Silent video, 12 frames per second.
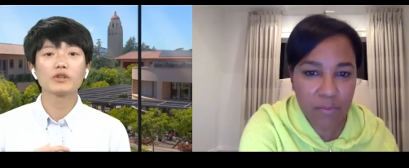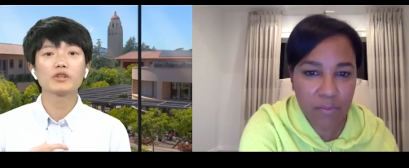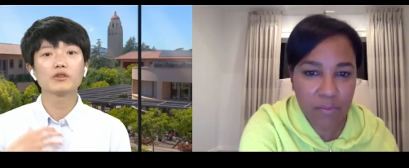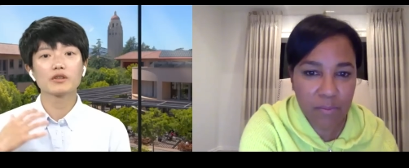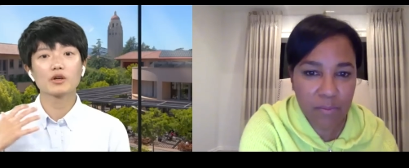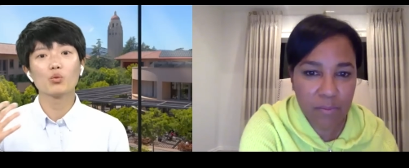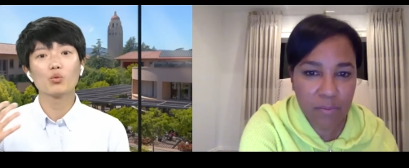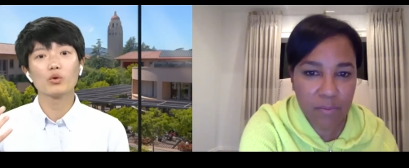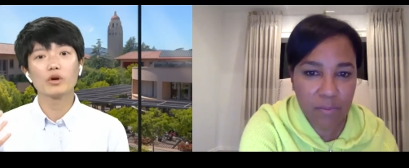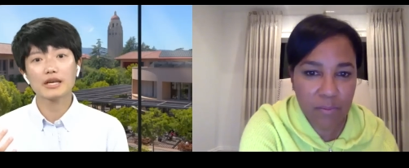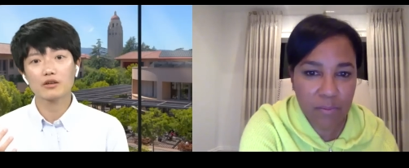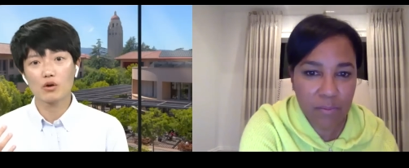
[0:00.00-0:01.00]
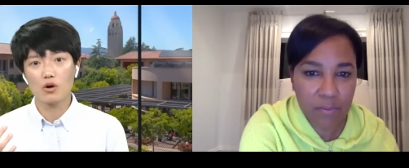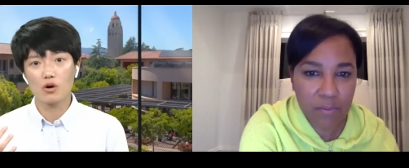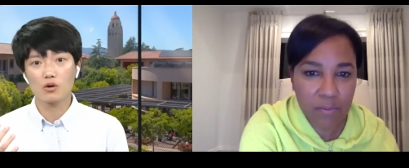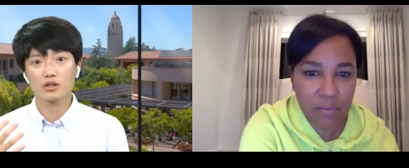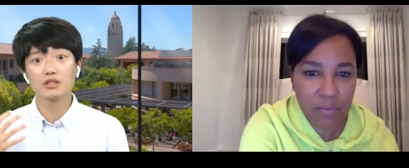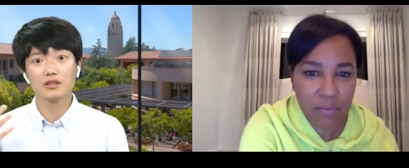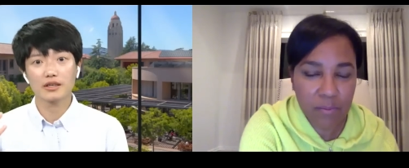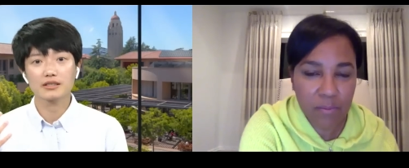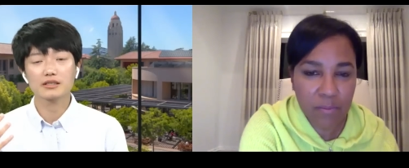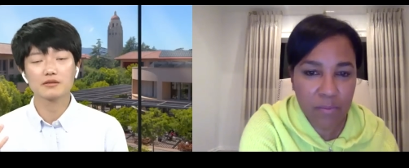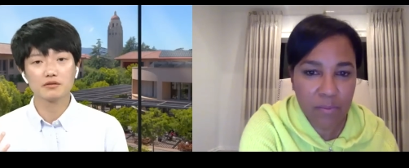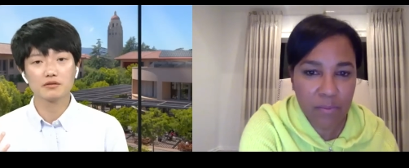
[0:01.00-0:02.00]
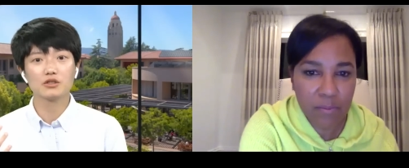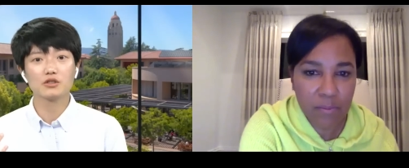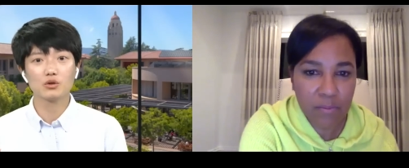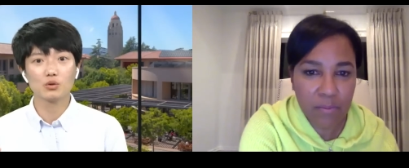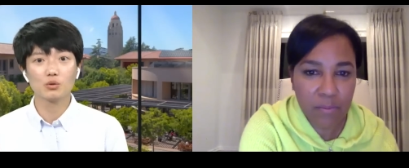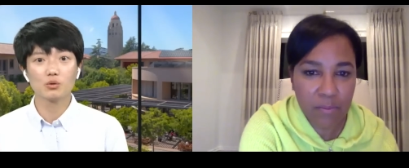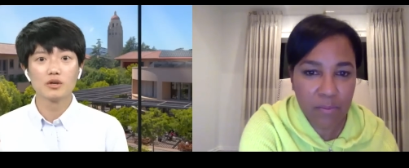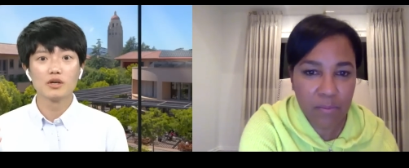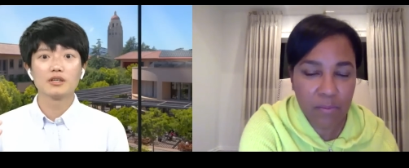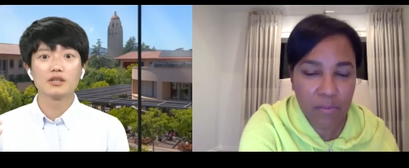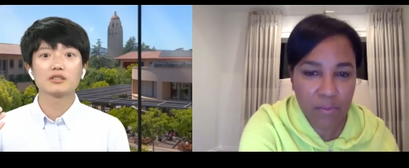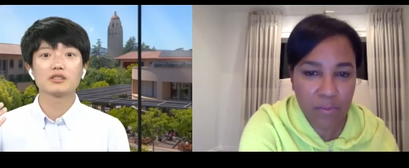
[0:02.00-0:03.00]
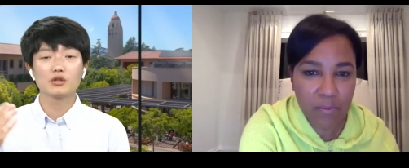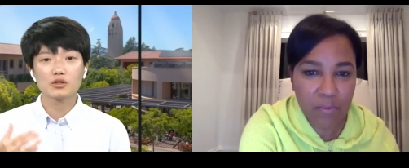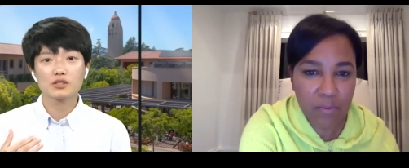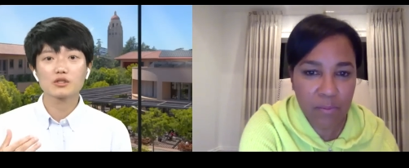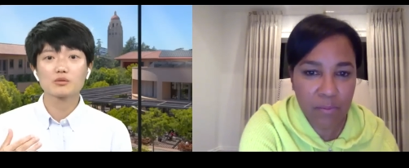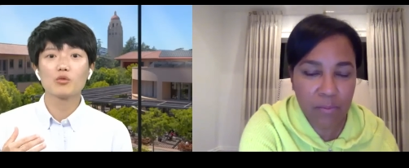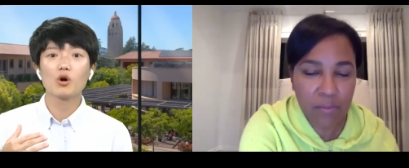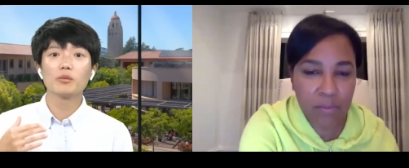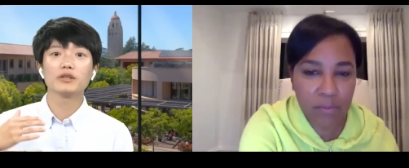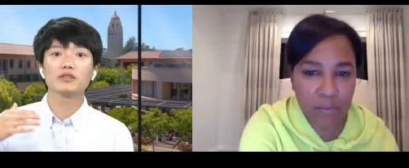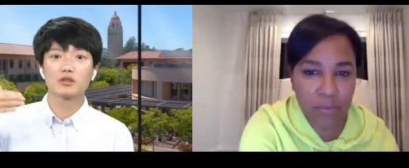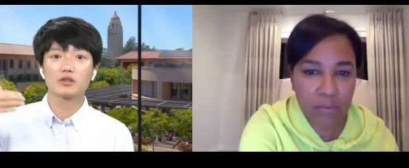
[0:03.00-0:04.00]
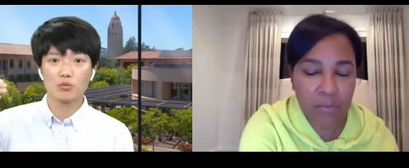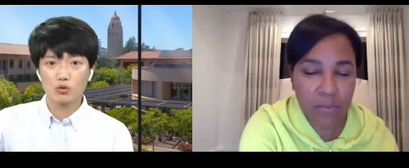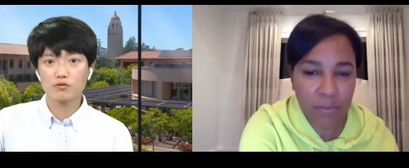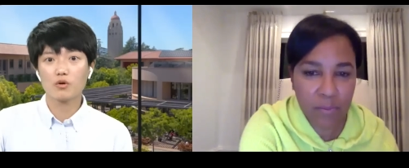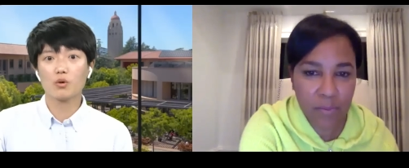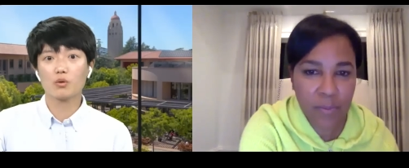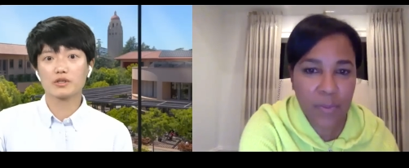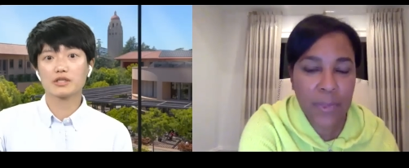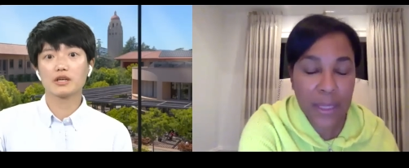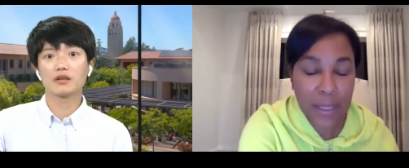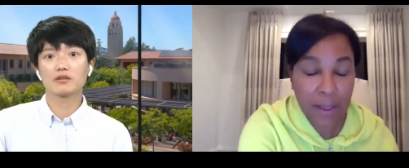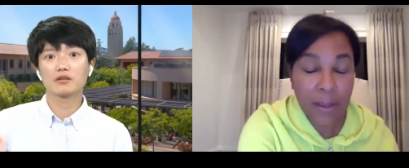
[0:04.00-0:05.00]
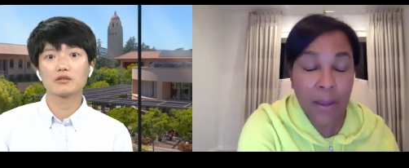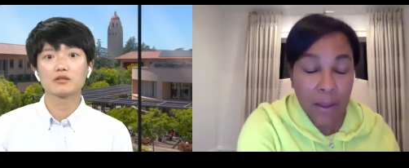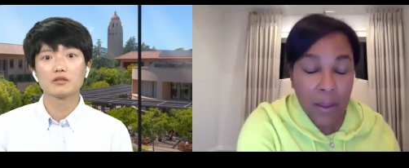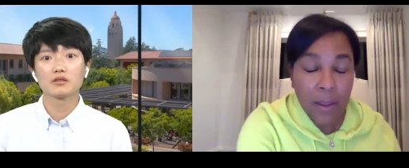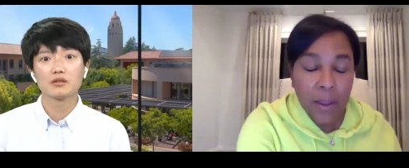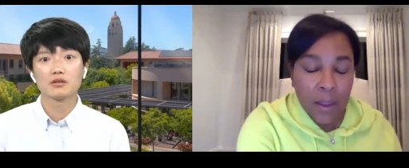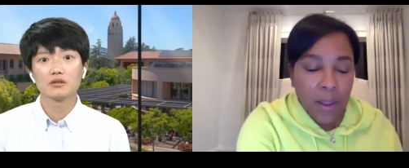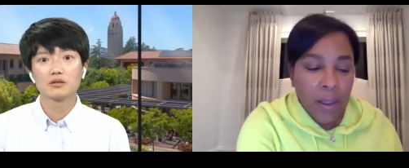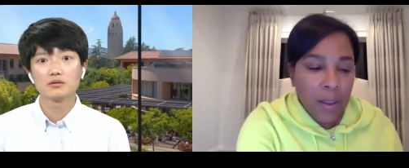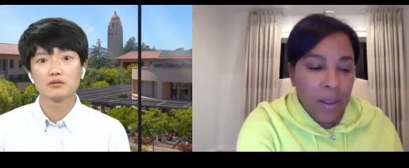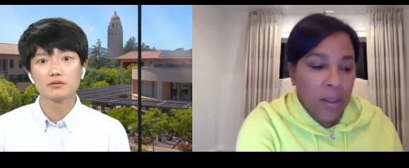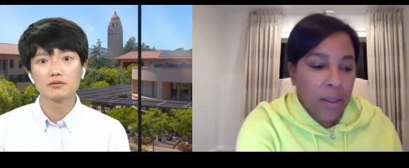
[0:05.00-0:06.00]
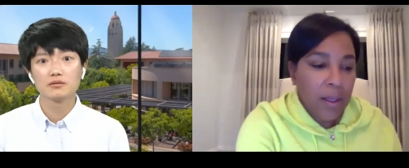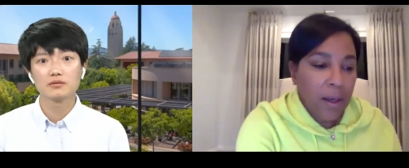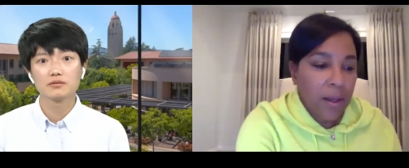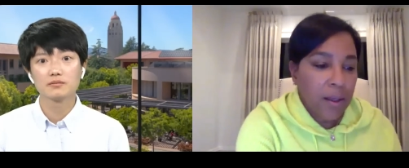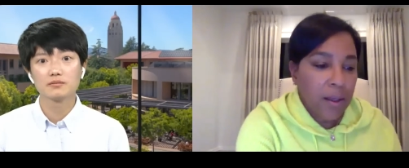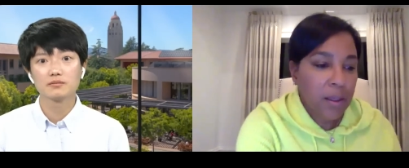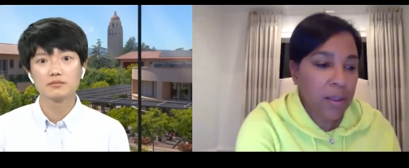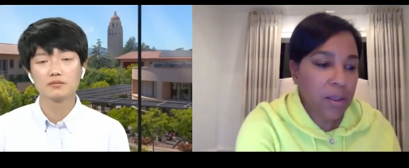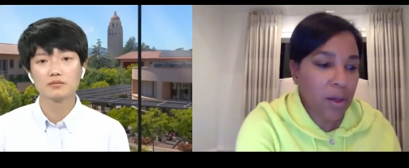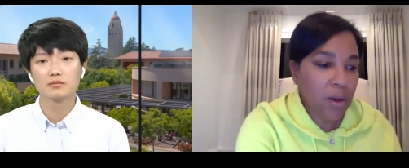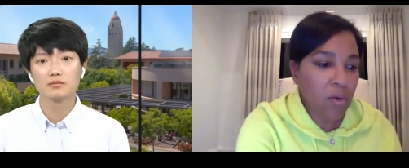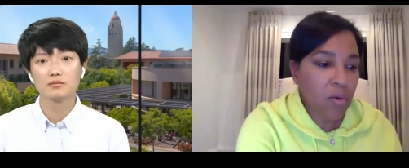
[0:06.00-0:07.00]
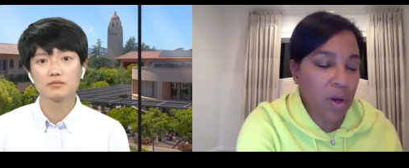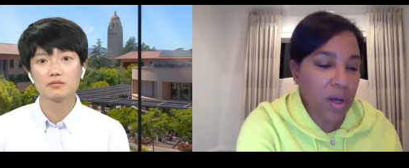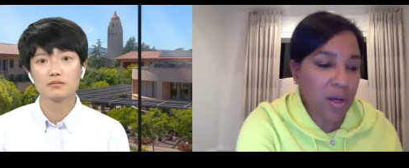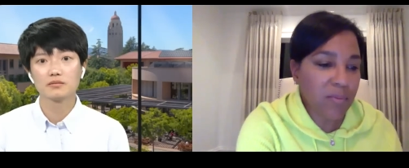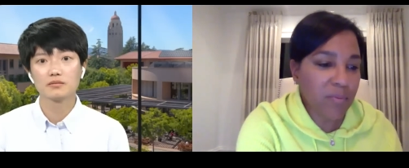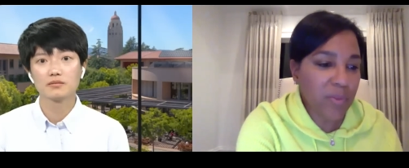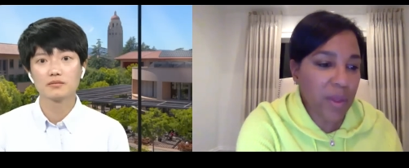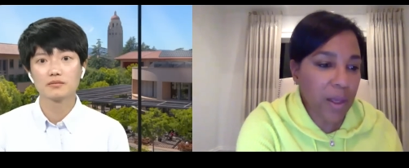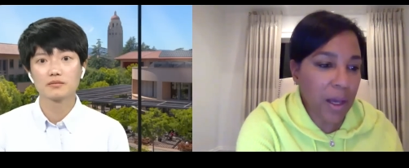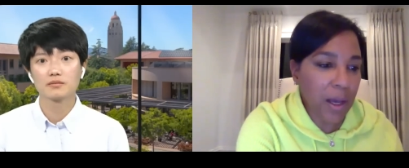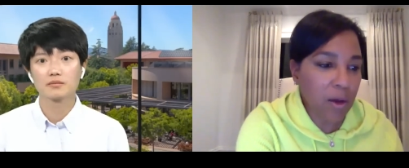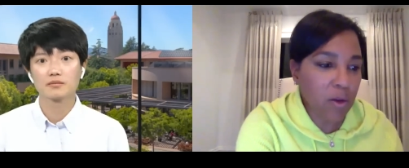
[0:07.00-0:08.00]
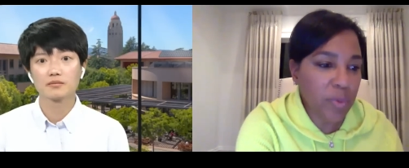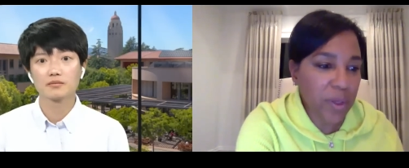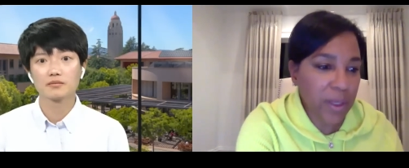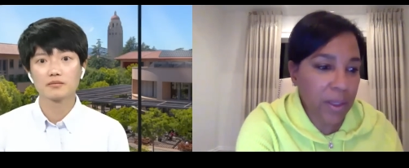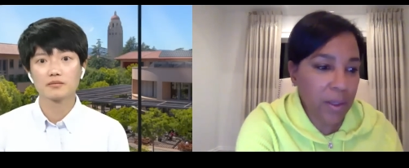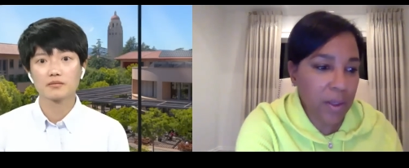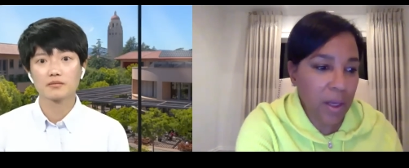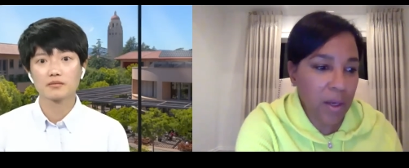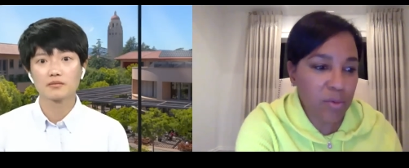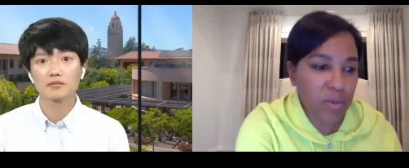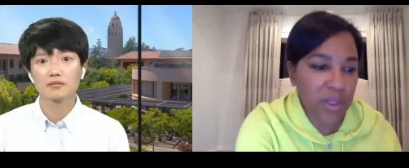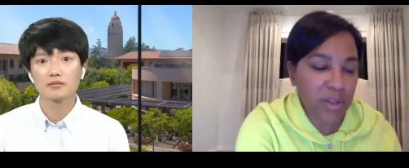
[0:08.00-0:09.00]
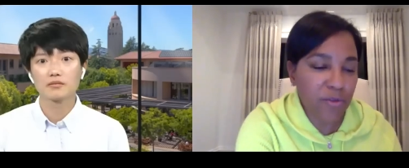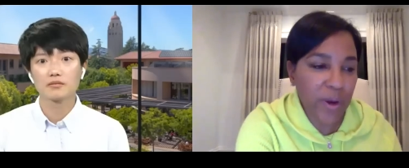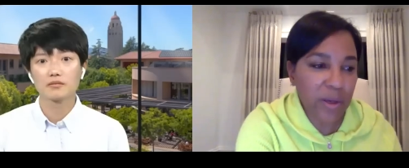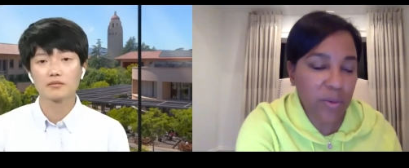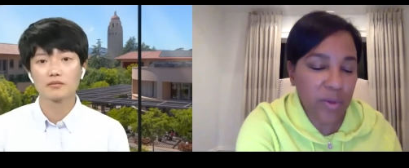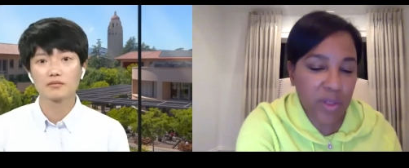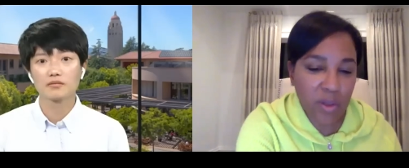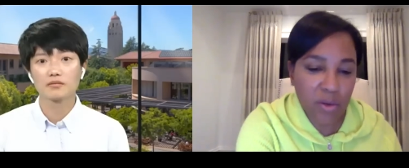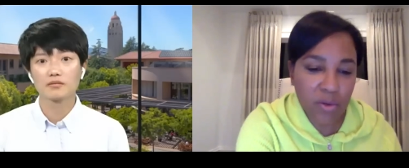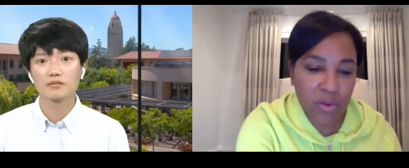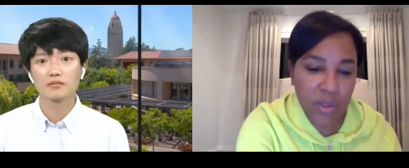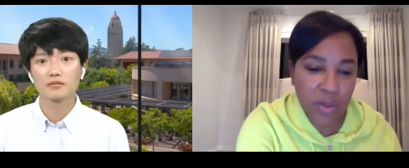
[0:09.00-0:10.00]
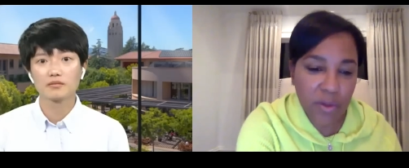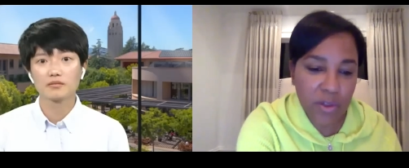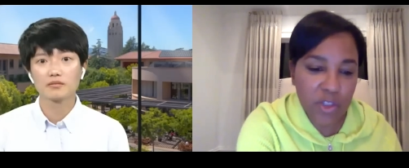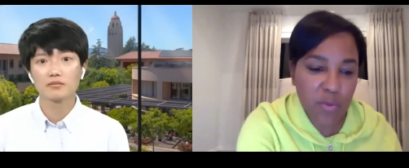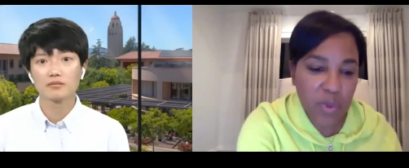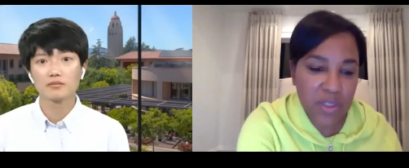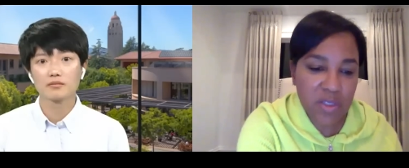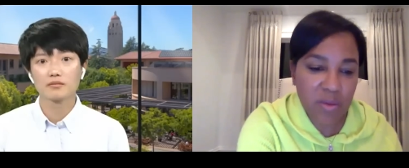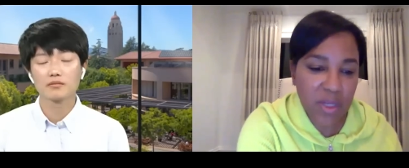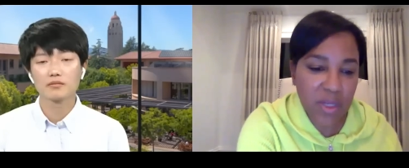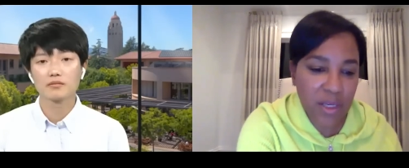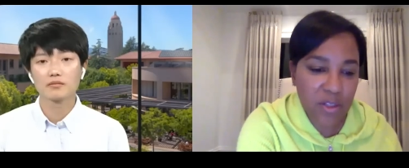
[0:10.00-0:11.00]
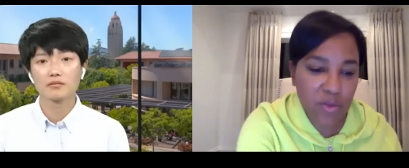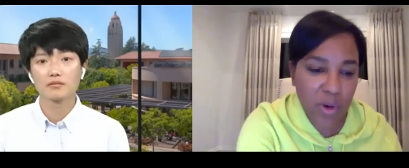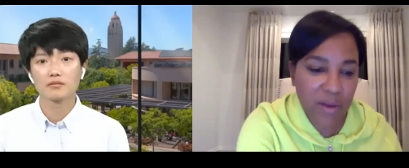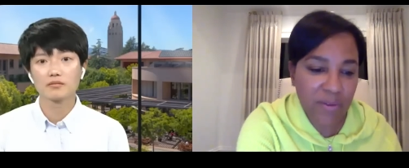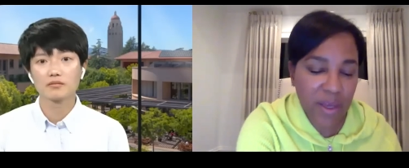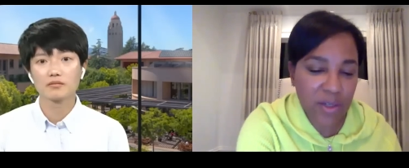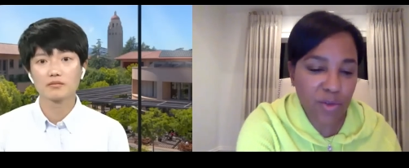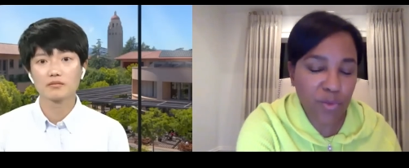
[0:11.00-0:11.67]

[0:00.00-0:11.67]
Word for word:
Speaker 1: do you think we can all collectively do to mm-hmm. use this moment to move forward together?
Speaker 2: Yeah, you know, um, I'll be uh, really frank with you. You know, there's been some days where I've had to